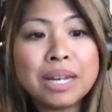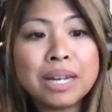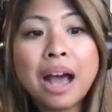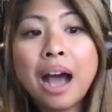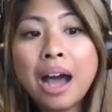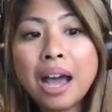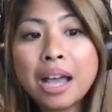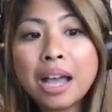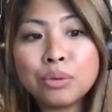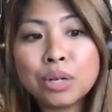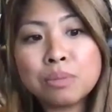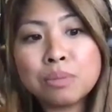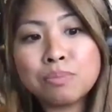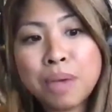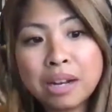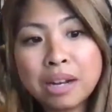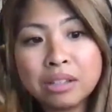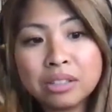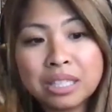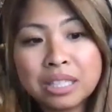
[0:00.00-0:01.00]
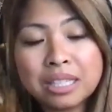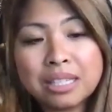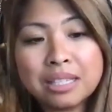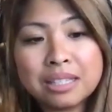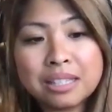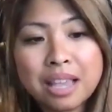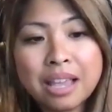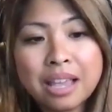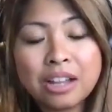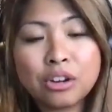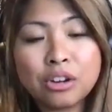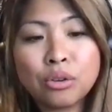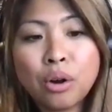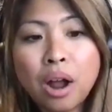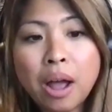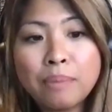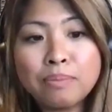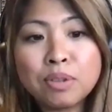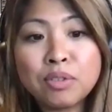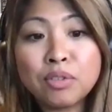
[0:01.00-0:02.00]
high-risk penalties and
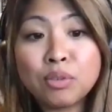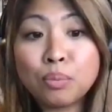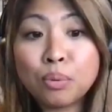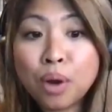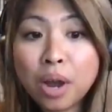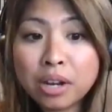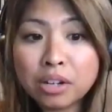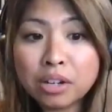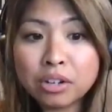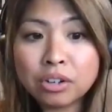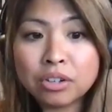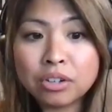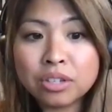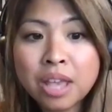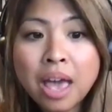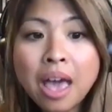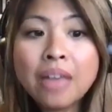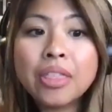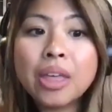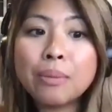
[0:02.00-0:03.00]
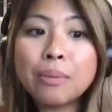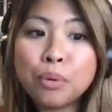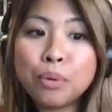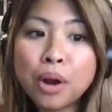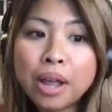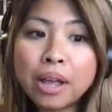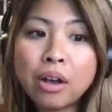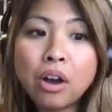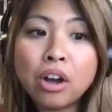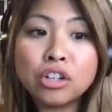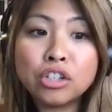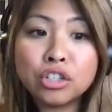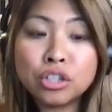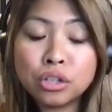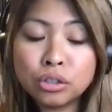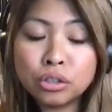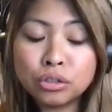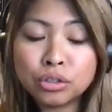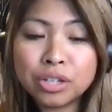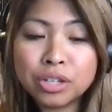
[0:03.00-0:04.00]
crimes for predators that prey on
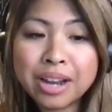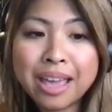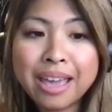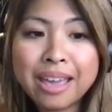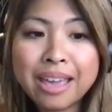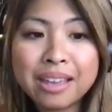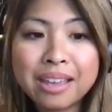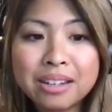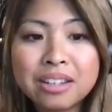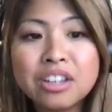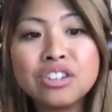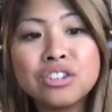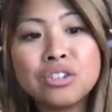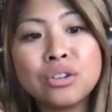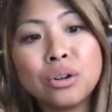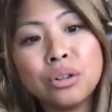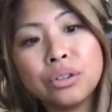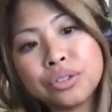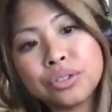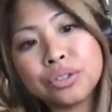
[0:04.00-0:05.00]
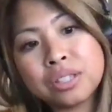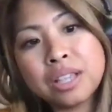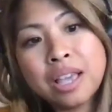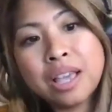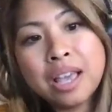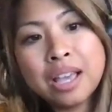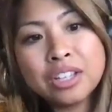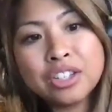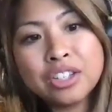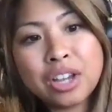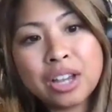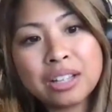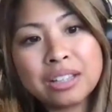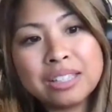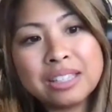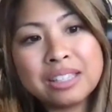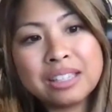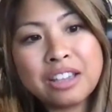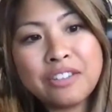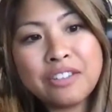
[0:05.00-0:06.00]
children and adults.
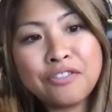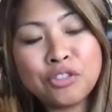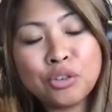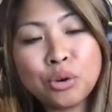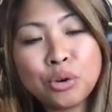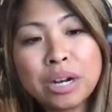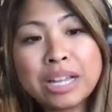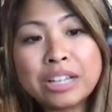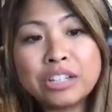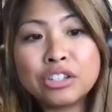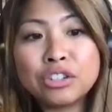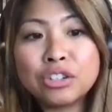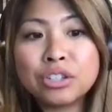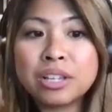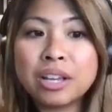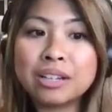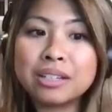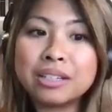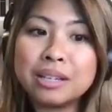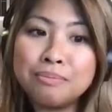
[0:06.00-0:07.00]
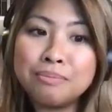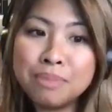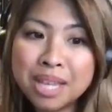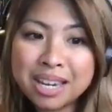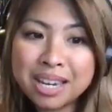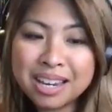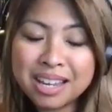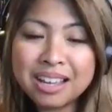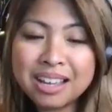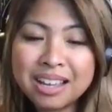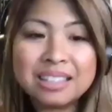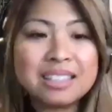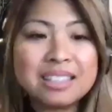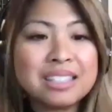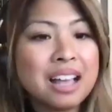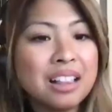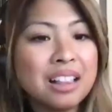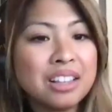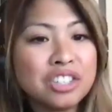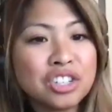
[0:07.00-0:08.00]
Jacquelyn's gift for intersecting media,
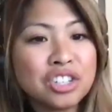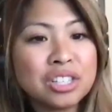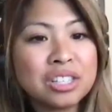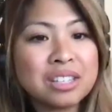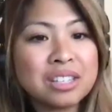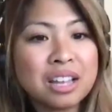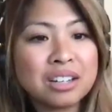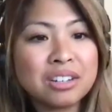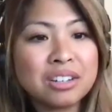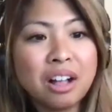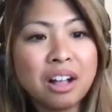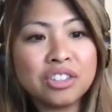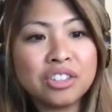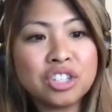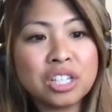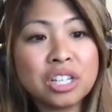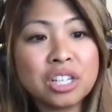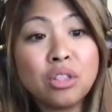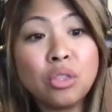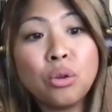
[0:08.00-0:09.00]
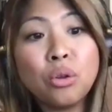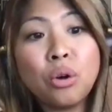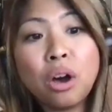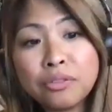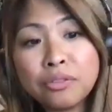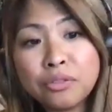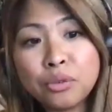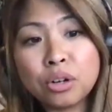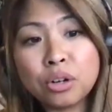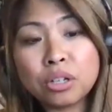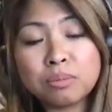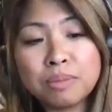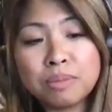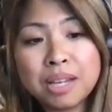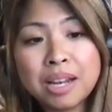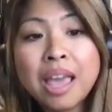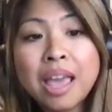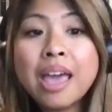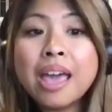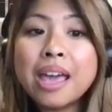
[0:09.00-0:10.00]
intelligence, technology, law
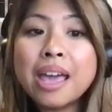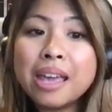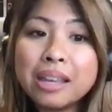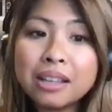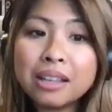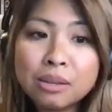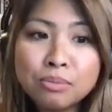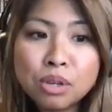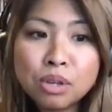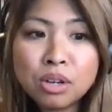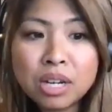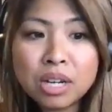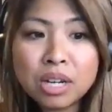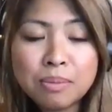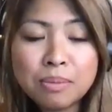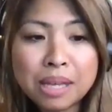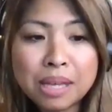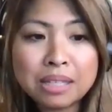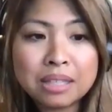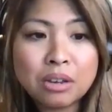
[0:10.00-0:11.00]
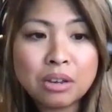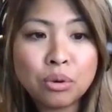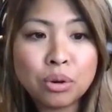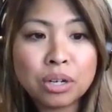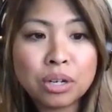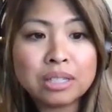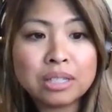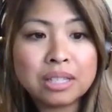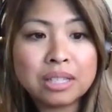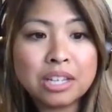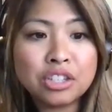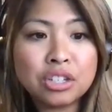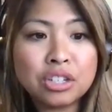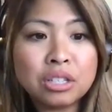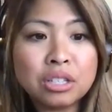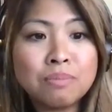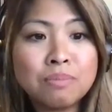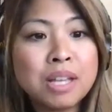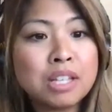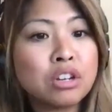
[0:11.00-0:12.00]
enforcement, and community-based
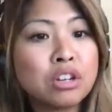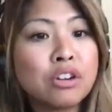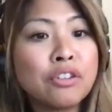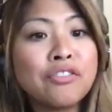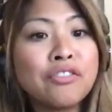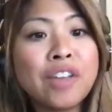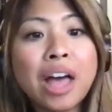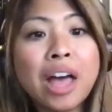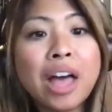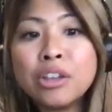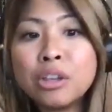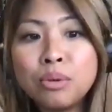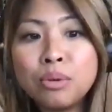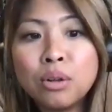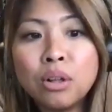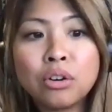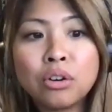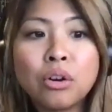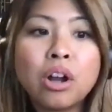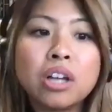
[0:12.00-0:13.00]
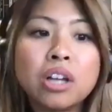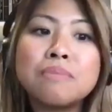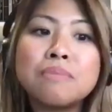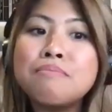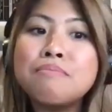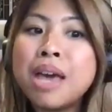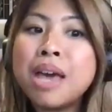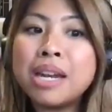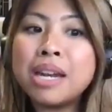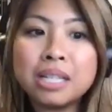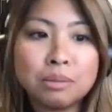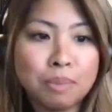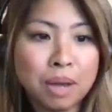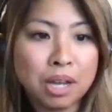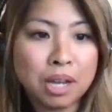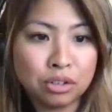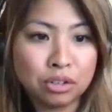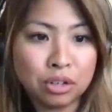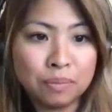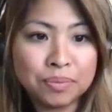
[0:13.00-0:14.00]
organizations makes her valuable across many
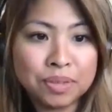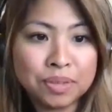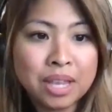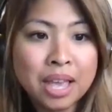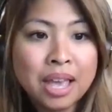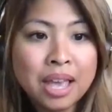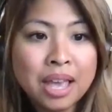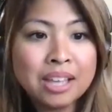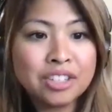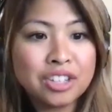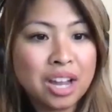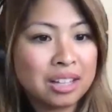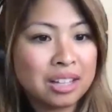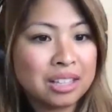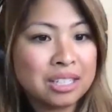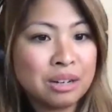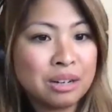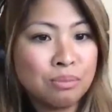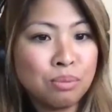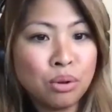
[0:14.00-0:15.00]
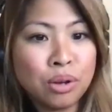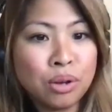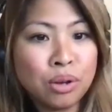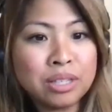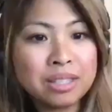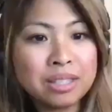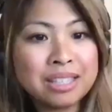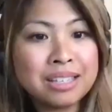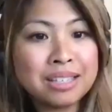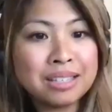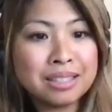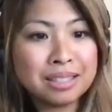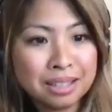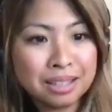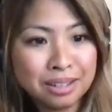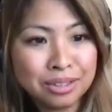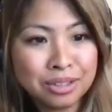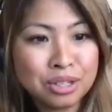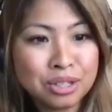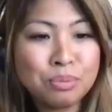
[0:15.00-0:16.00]
spectrums. Jacquelyn deploys these
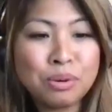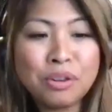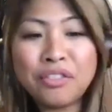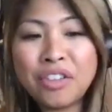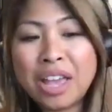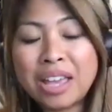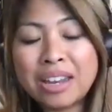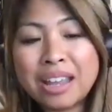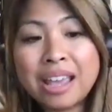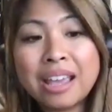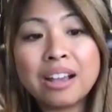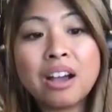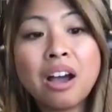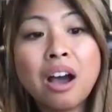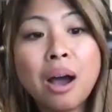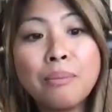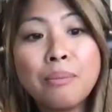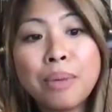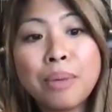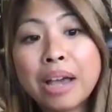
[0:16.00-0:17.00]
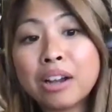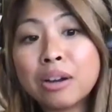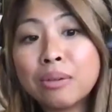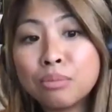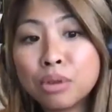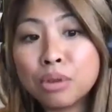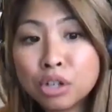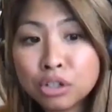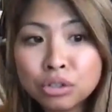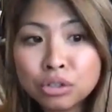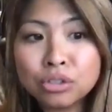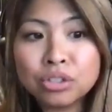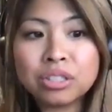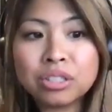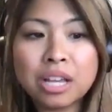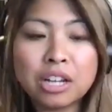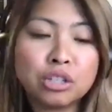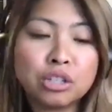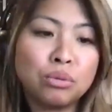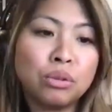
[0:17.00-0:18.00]
skills to prevent and combat commercial
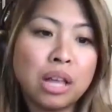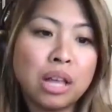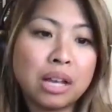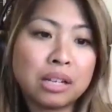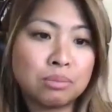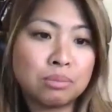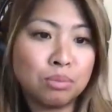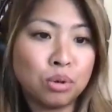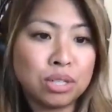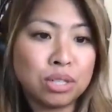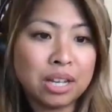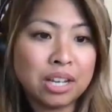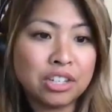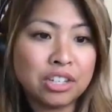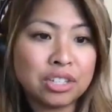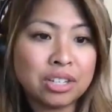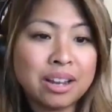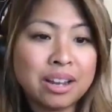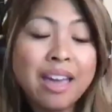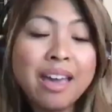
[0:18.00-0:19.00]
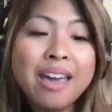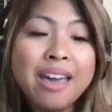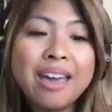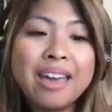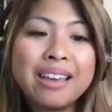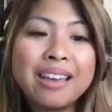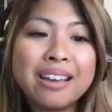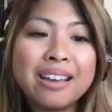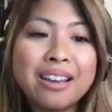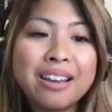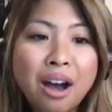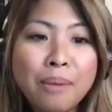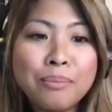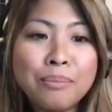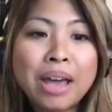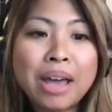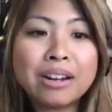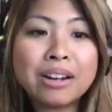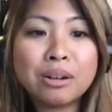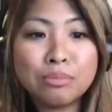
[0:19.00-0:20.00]
sexual exploitation and
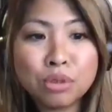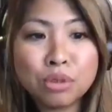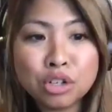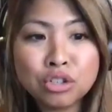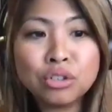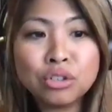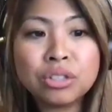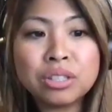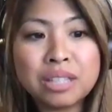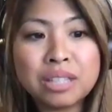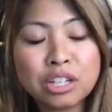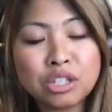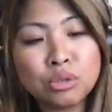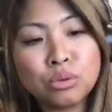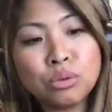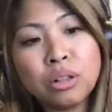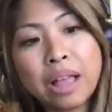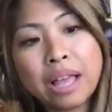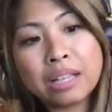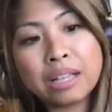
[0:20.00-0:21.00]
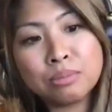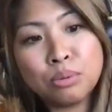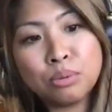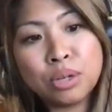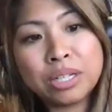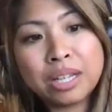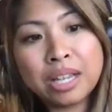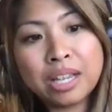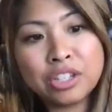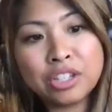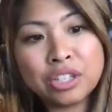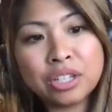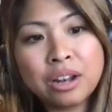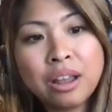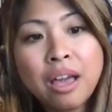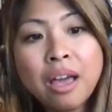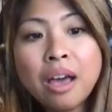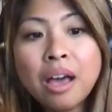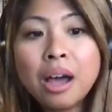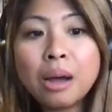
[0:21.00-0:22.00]
combat commercial sexual exploitation,
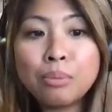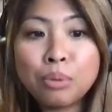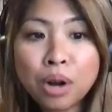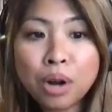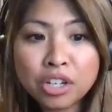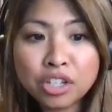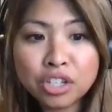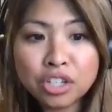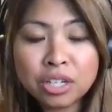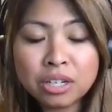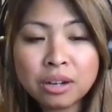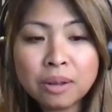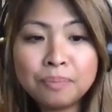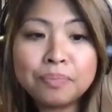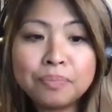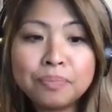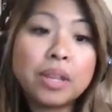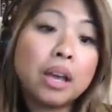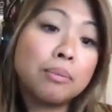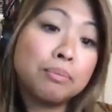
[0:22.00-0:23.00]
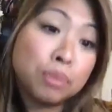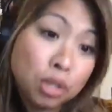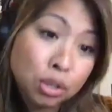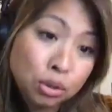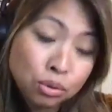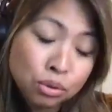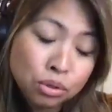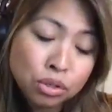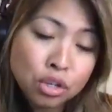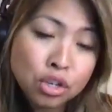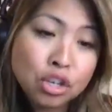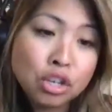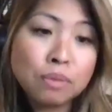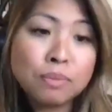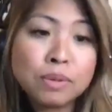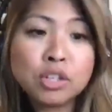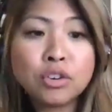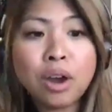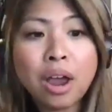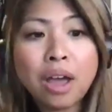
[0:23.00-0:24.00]
oppression, abuse,
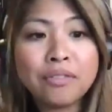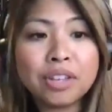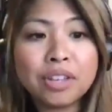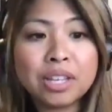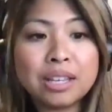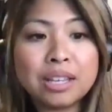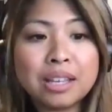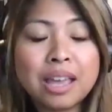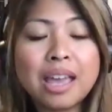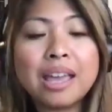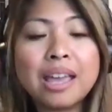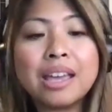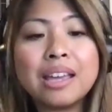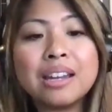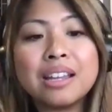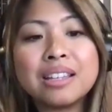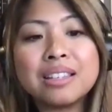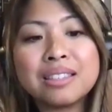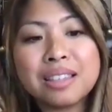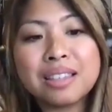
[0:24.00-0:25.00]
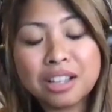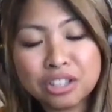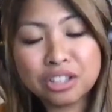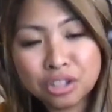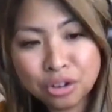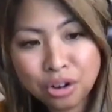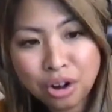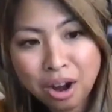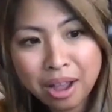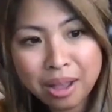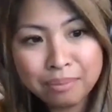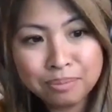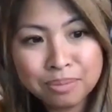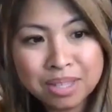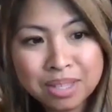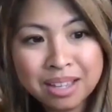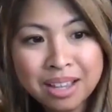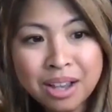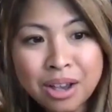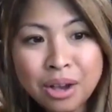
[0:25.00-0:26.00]
human trafficking, and sex
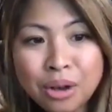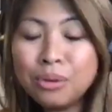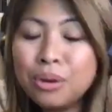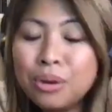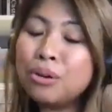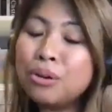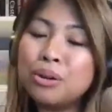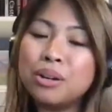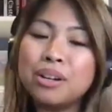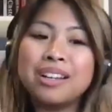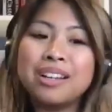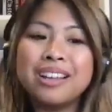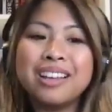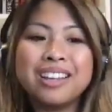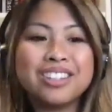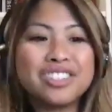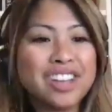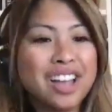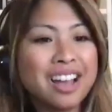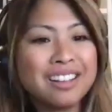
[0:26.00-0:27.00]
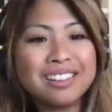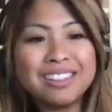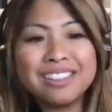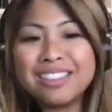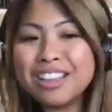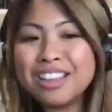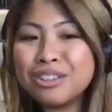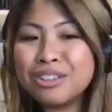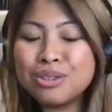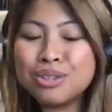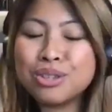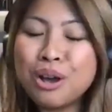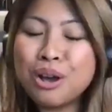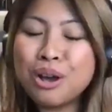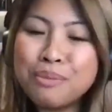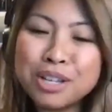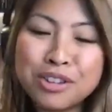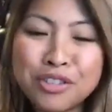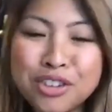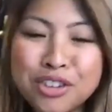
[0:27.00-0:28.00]
crimes. Woo! Jacquelyn, thank you so
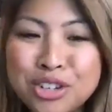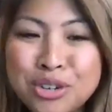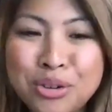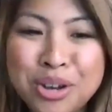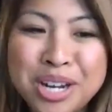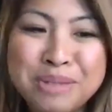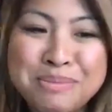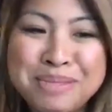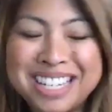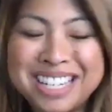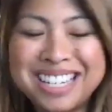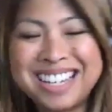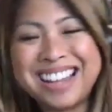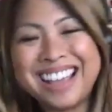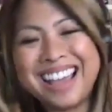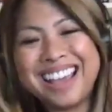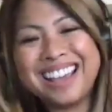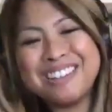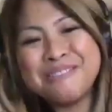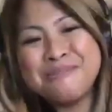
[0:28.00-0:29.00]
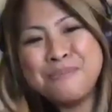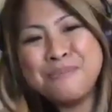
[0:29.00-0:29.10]
much for joining me today.